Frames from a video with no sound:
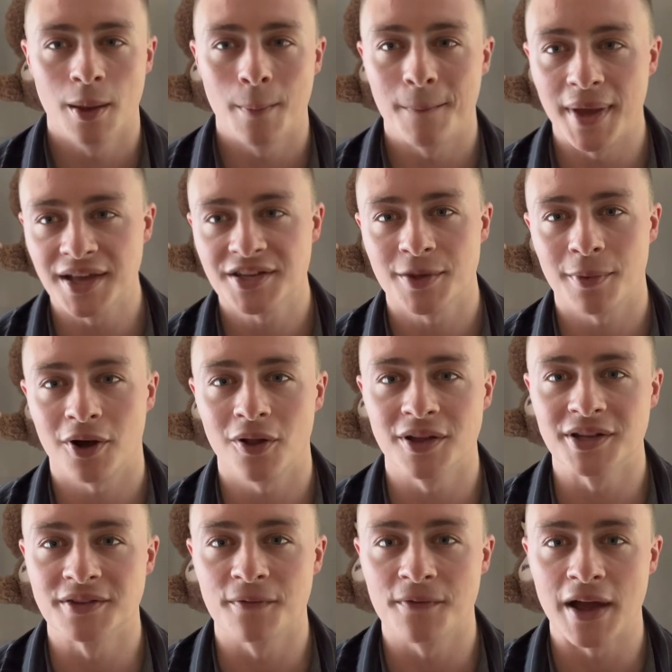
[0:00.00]
Basketball
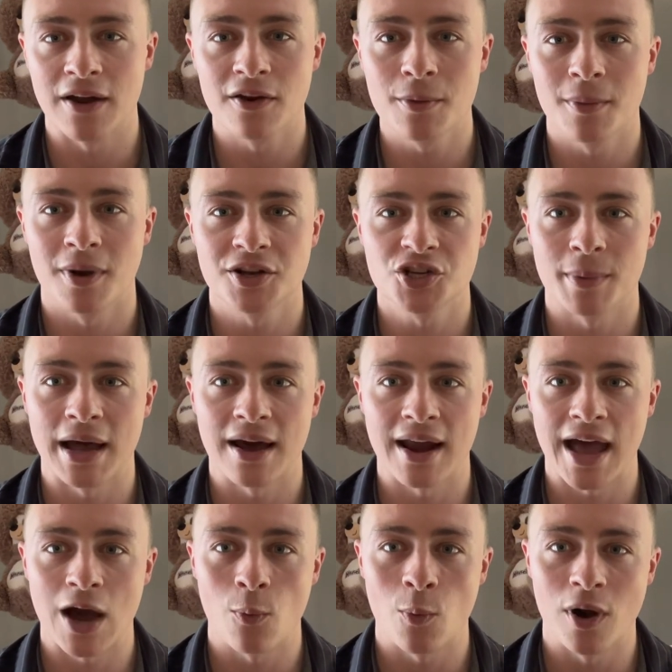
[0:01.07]
is very much
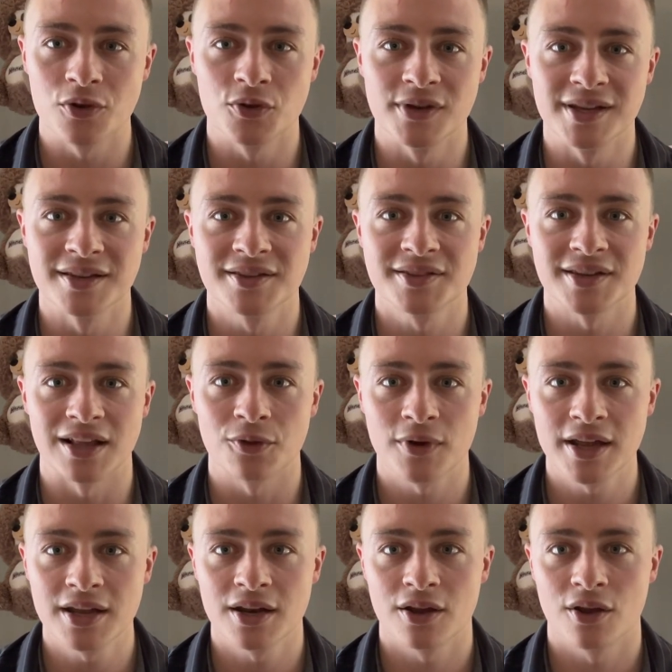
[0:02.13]
about how well you
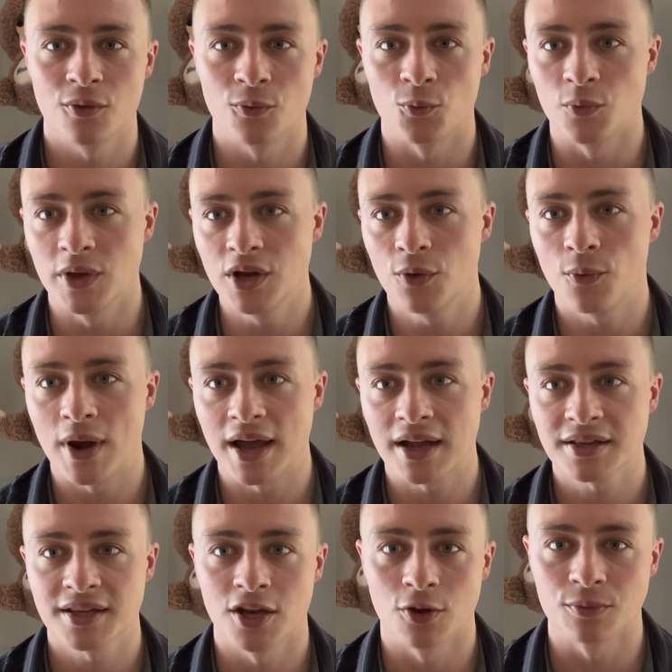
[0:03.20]
decelerate,
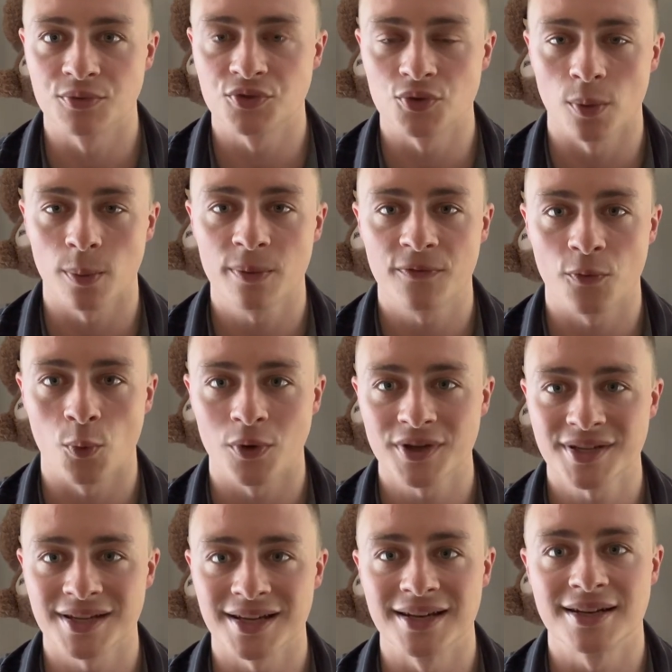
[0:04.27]
redirect, and absorb
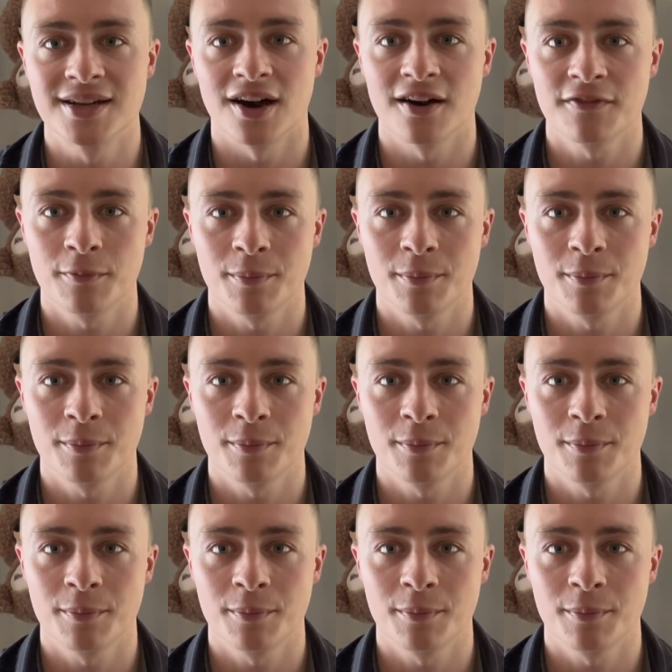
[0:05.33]
force in tough